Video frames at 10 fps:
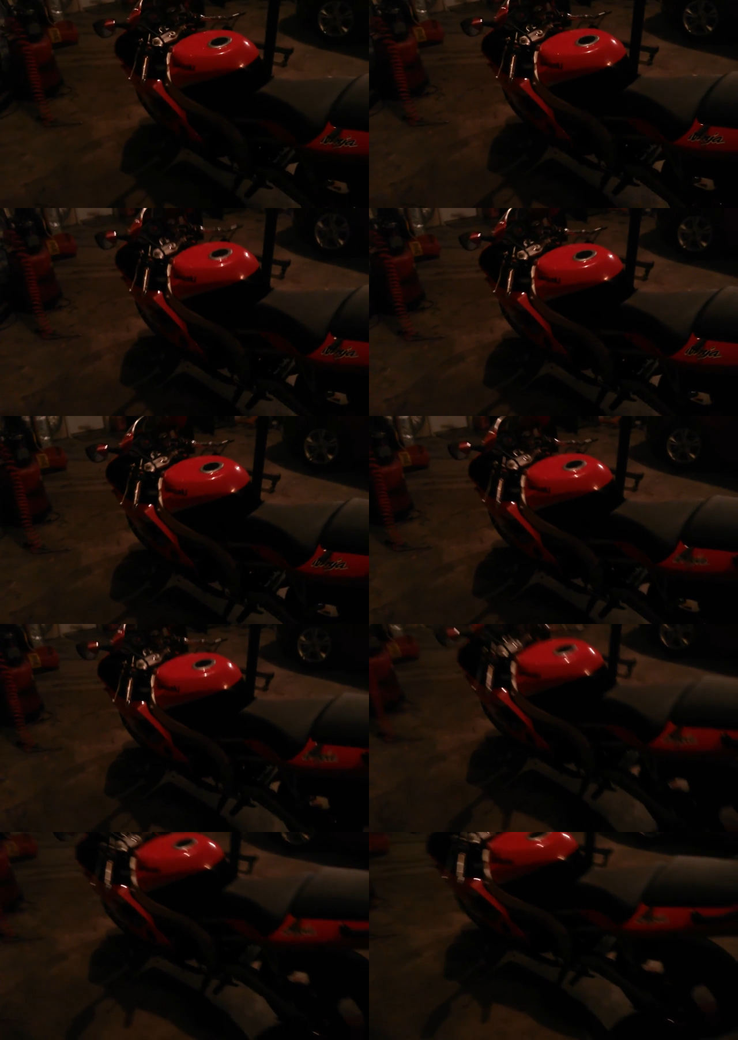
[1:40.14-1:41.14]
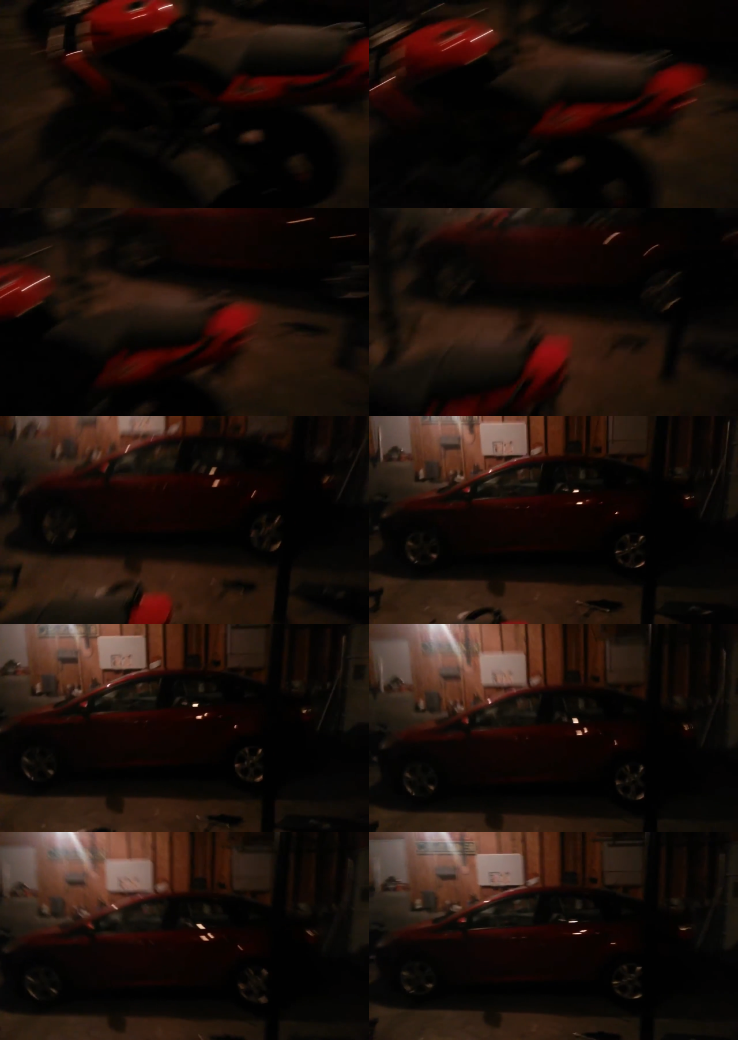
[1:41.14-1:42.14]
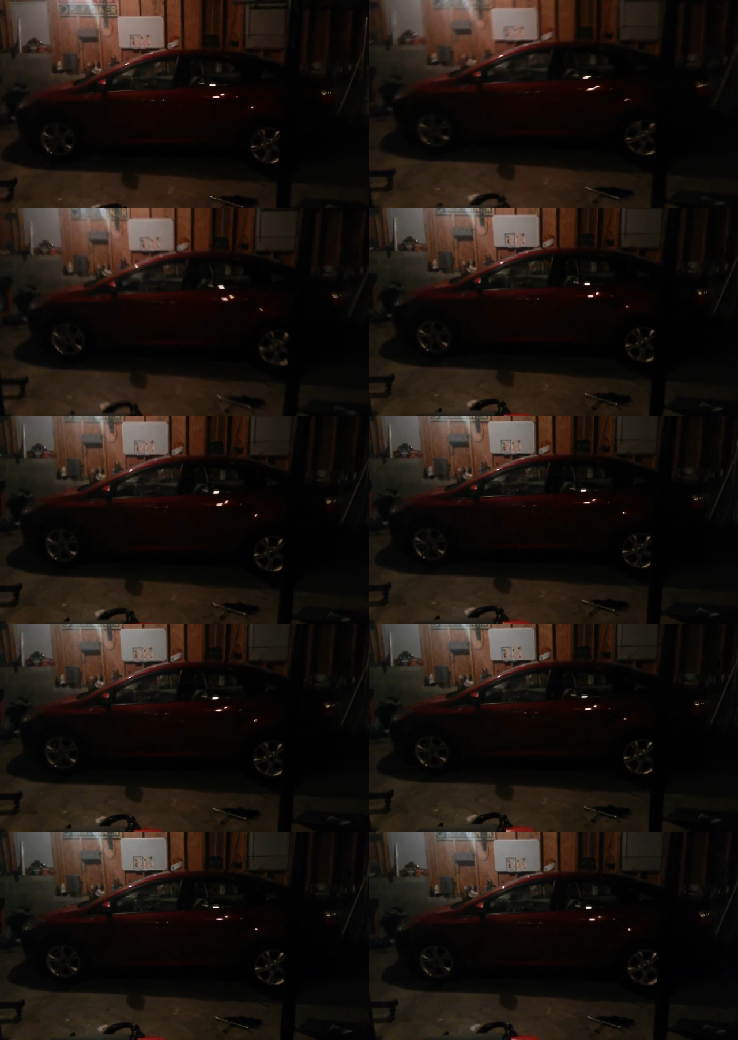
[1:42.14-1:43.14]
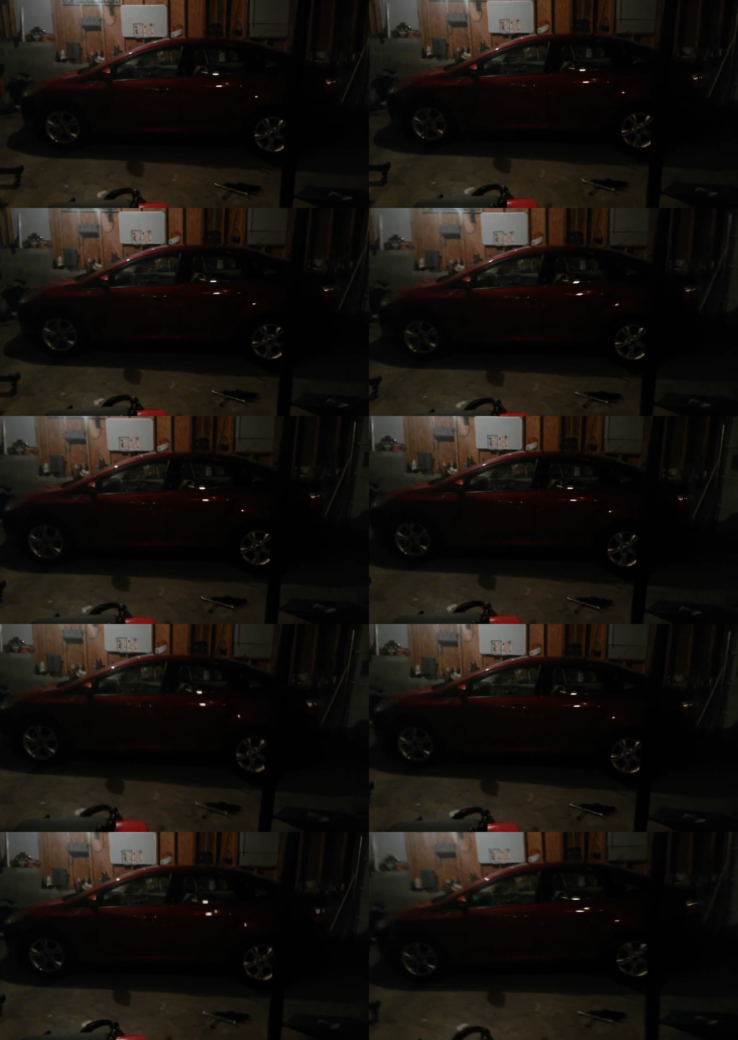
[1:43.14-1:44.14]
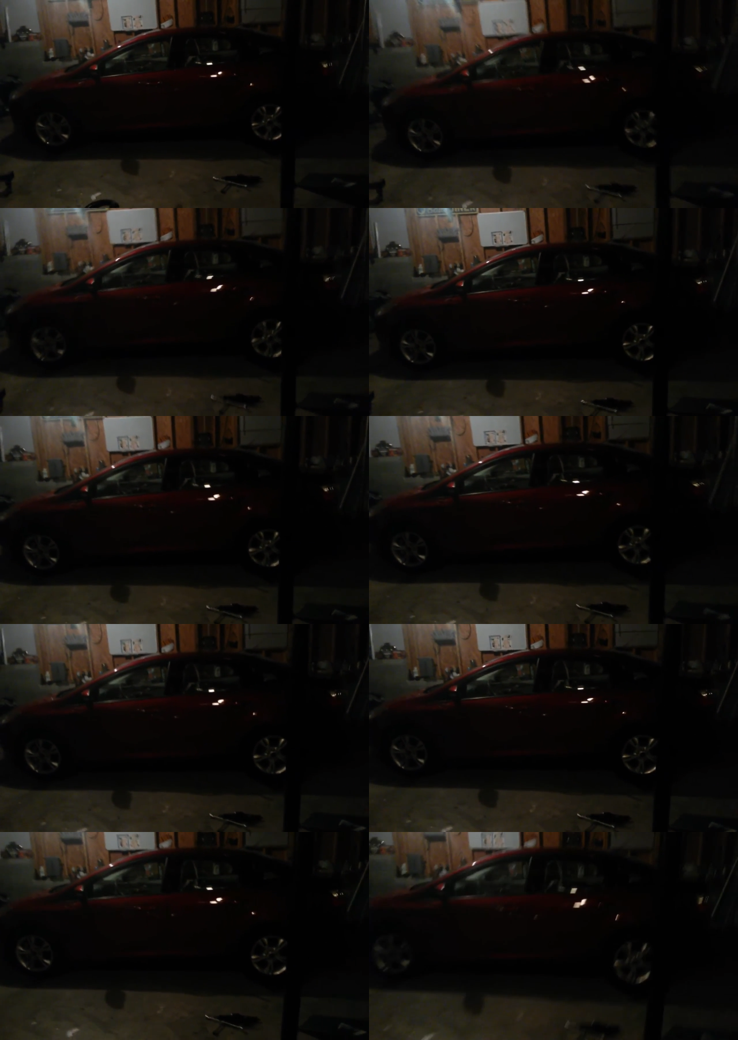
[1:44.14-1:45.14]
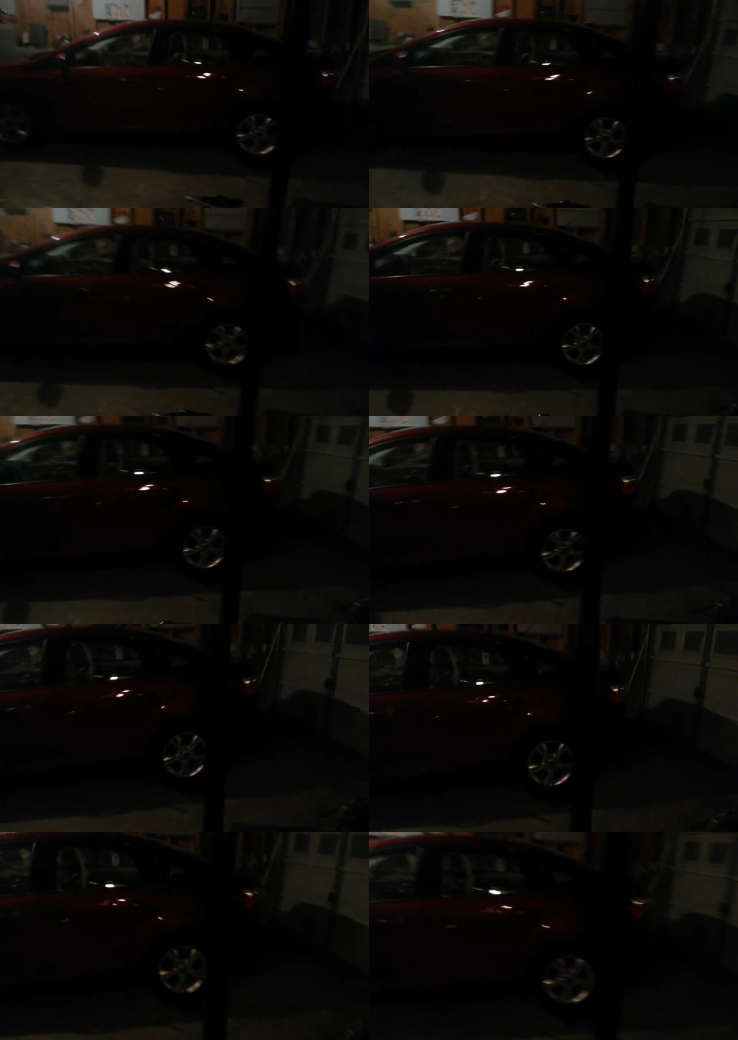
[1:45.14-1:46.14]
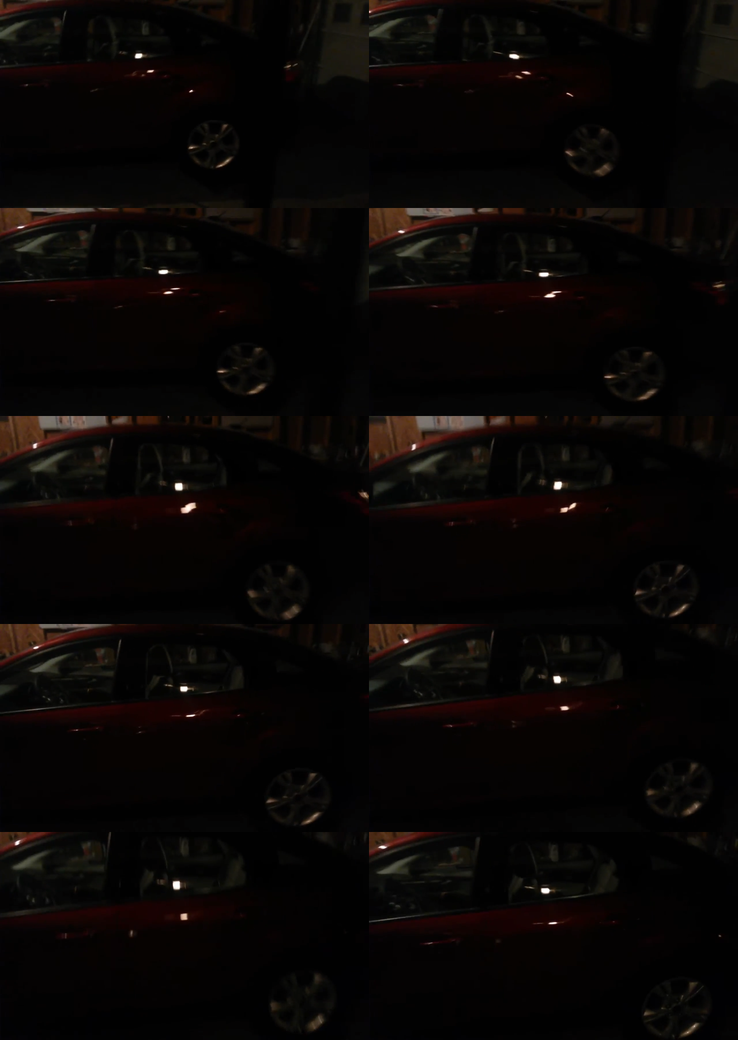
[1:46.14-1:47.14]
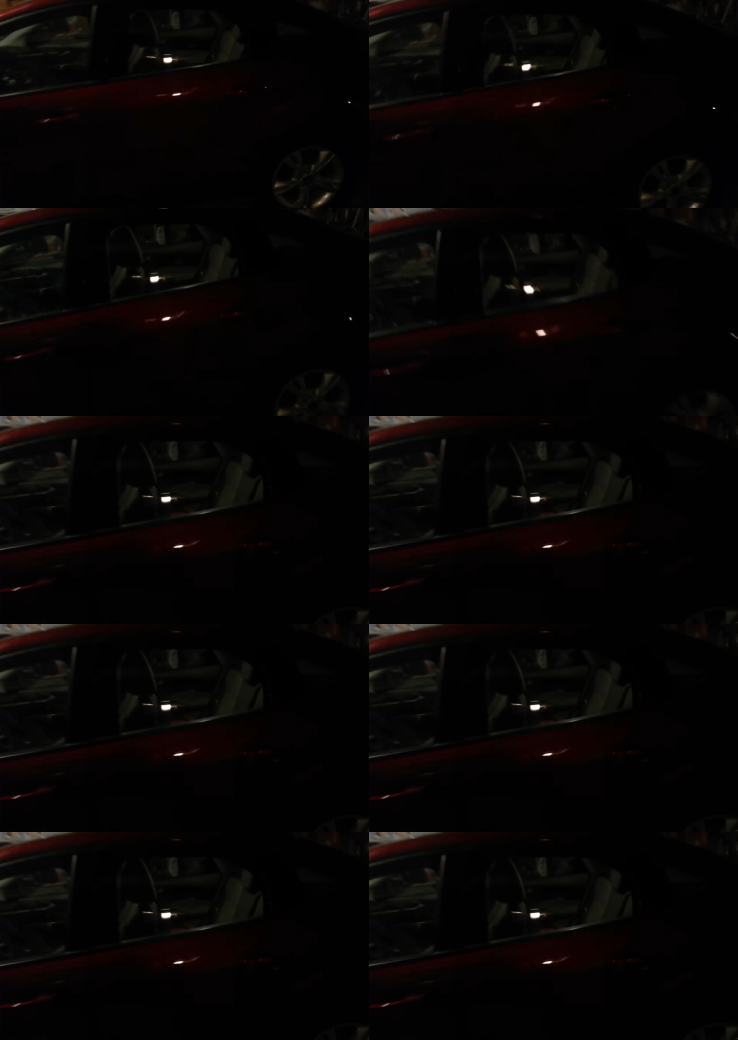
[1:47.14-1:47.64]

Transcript: Nobody's mouth can be seen.